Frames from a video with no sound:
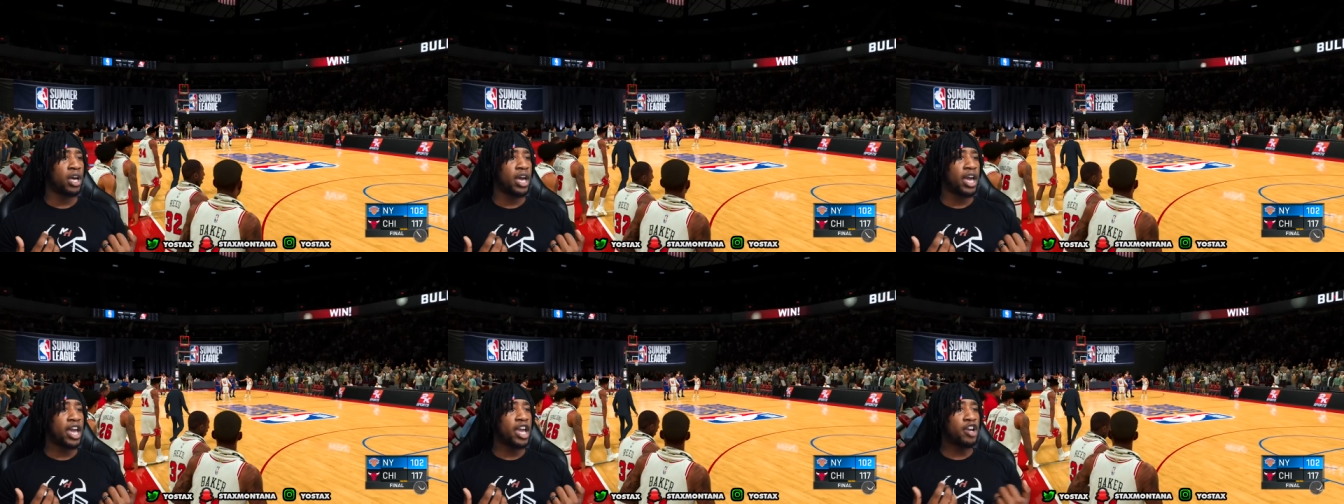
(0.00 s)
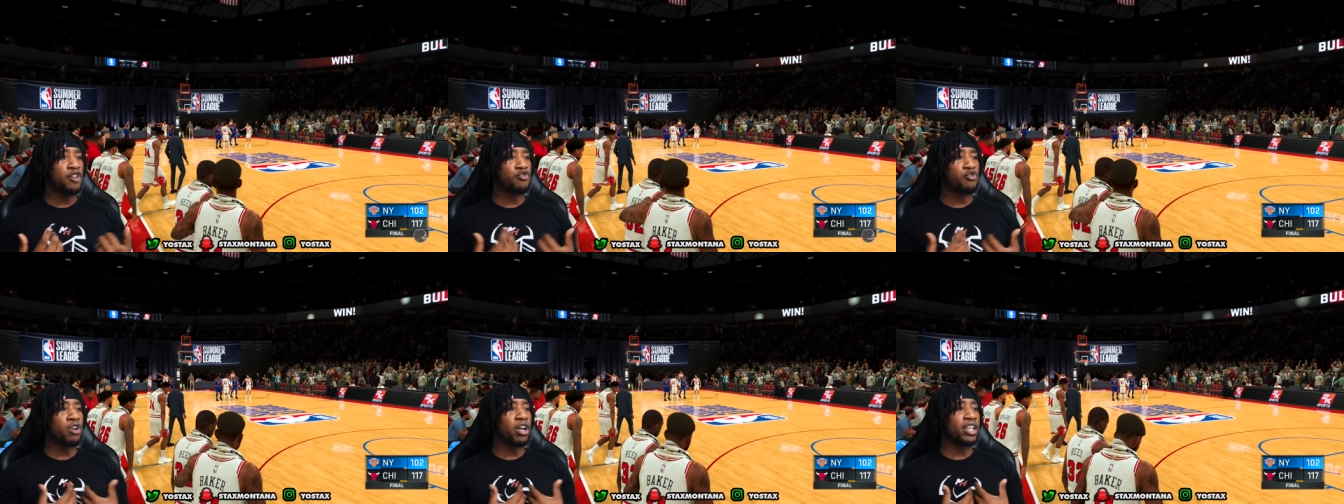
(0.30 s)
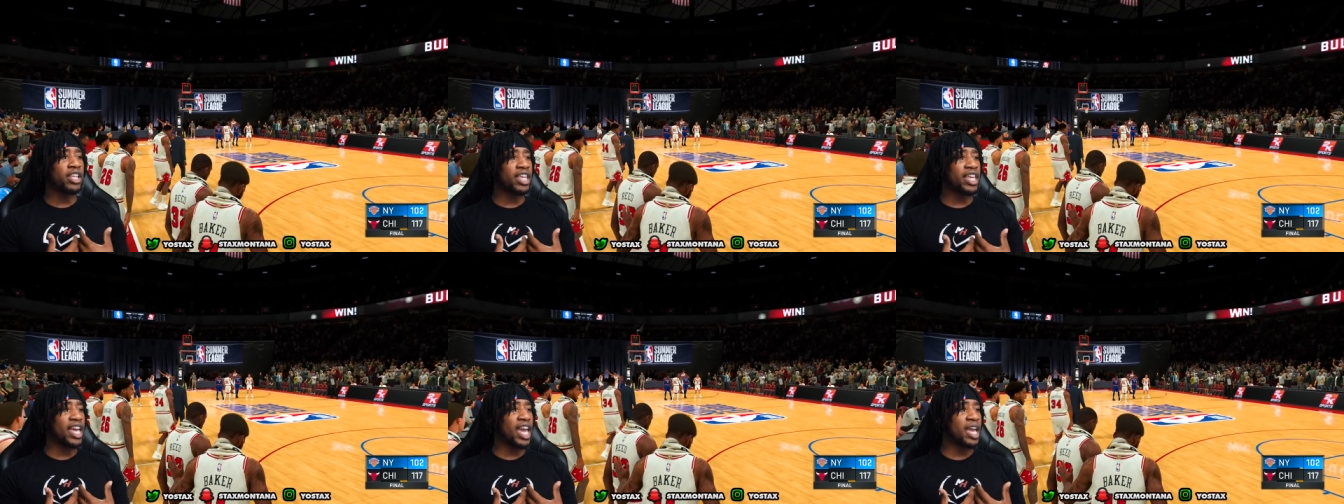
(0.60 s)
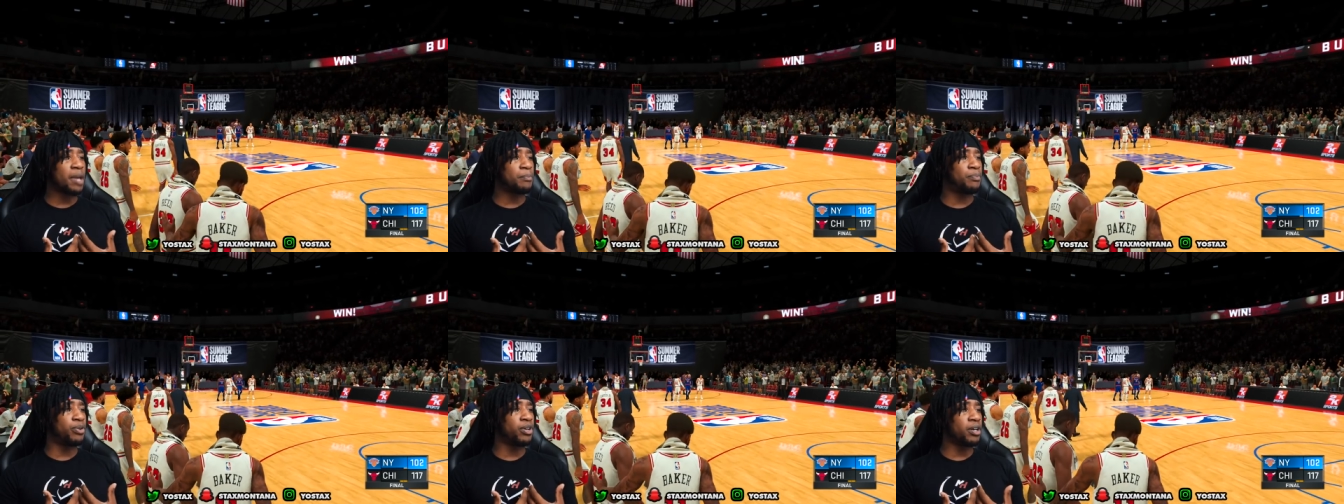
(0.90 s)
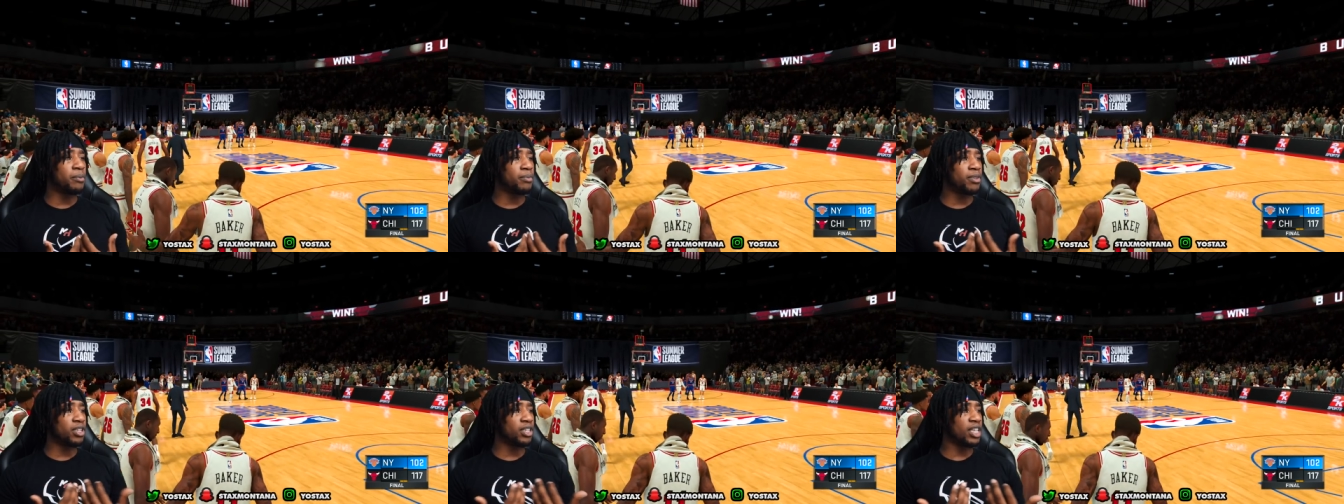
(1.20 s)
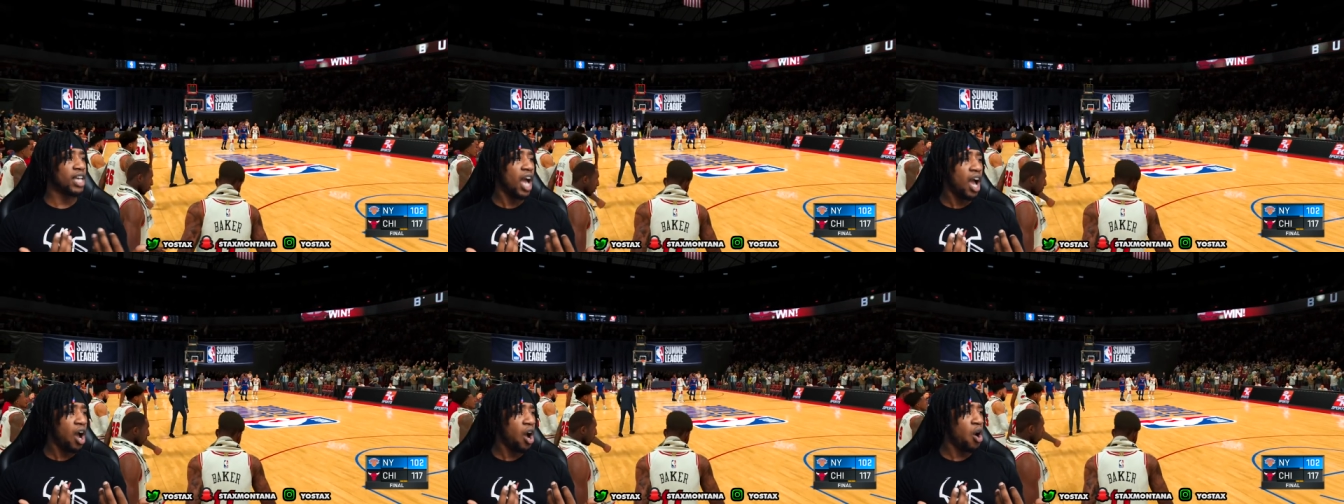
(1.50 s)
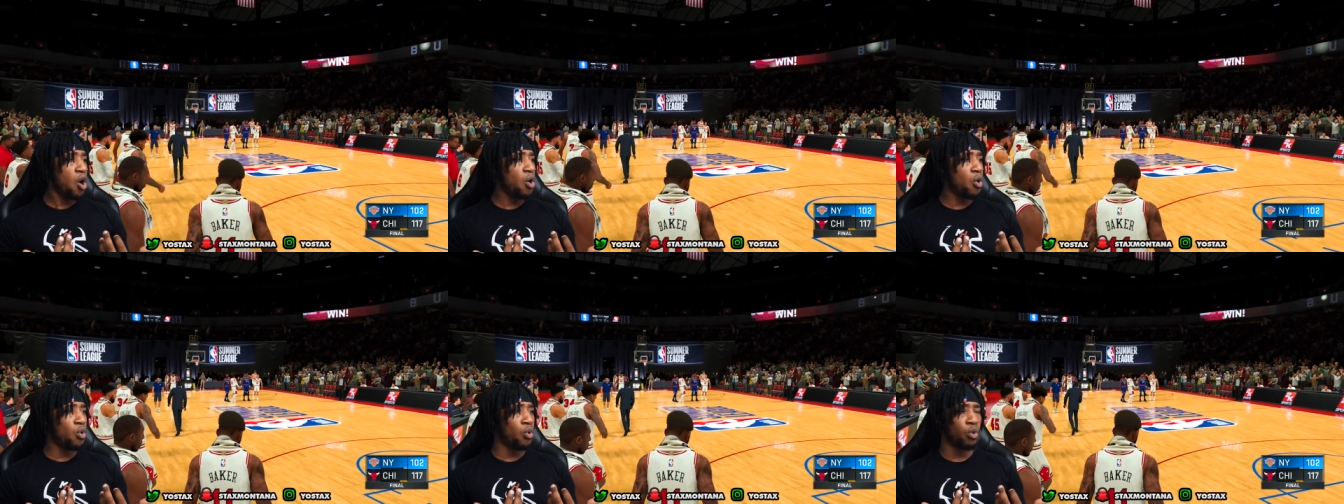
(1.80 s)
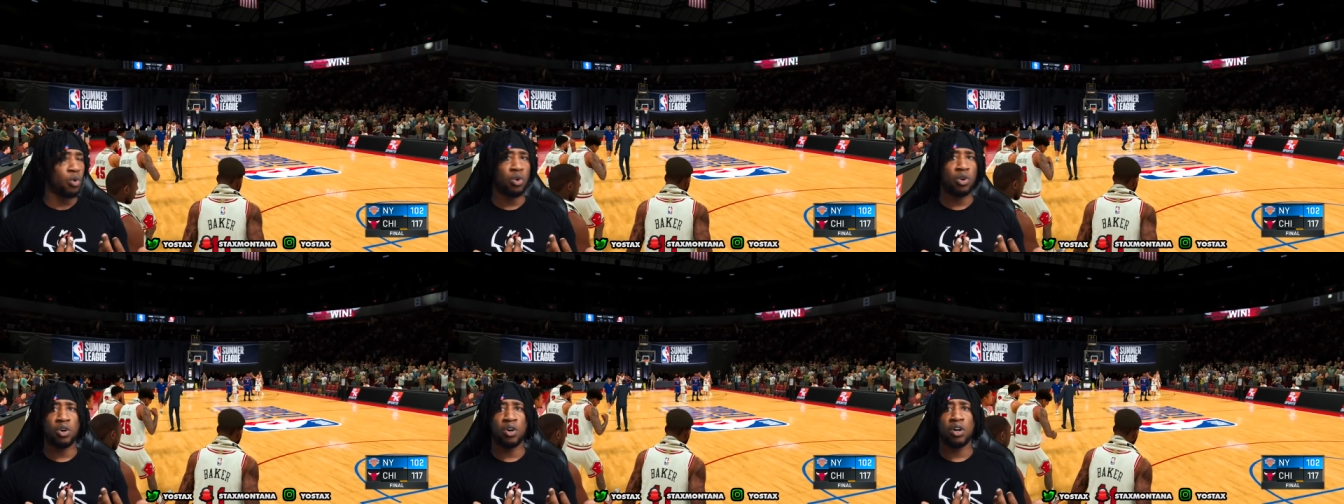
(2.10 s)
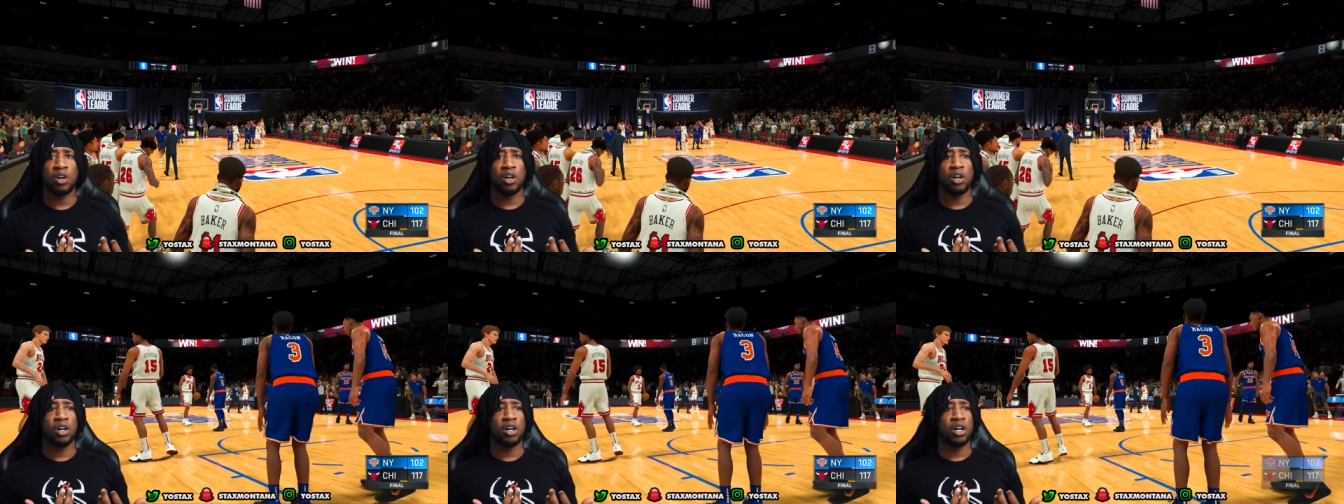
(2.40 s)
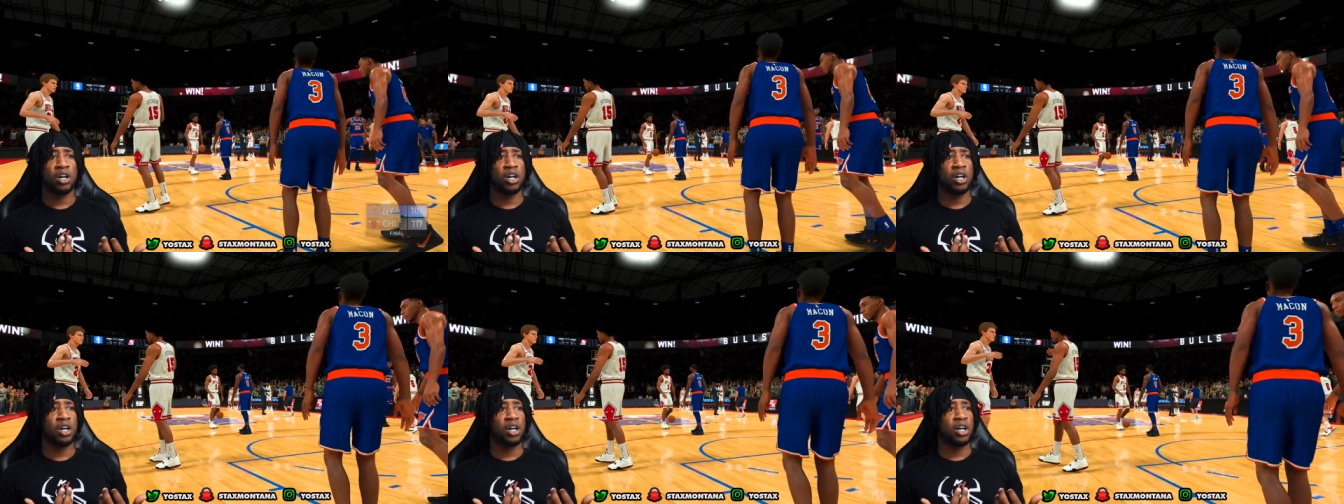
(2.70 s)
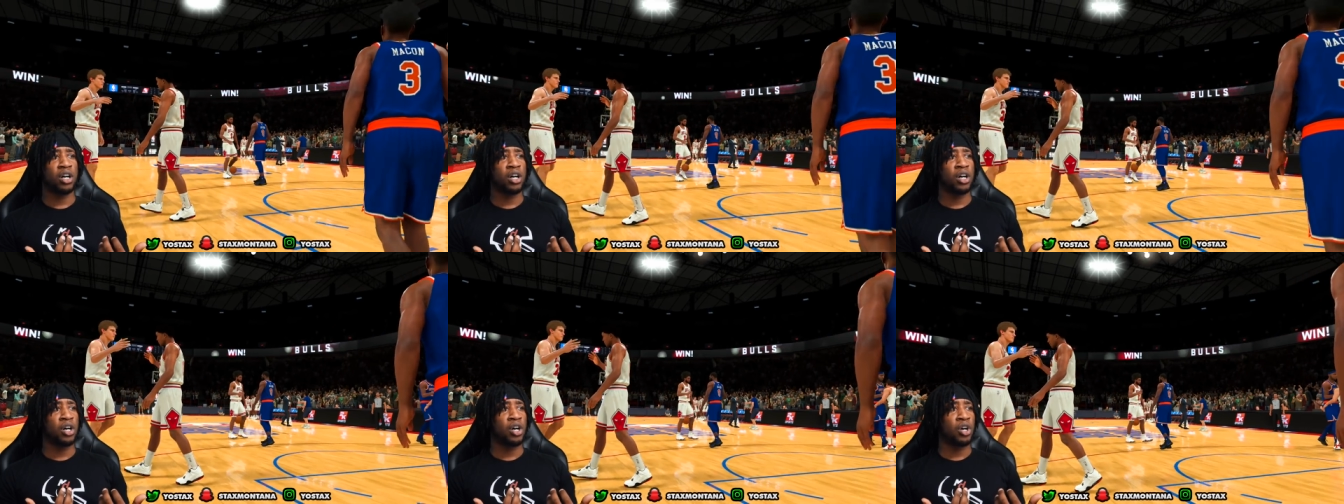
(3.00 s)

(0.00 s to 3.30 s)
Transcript: he really ain't put me, yo. And with that horn,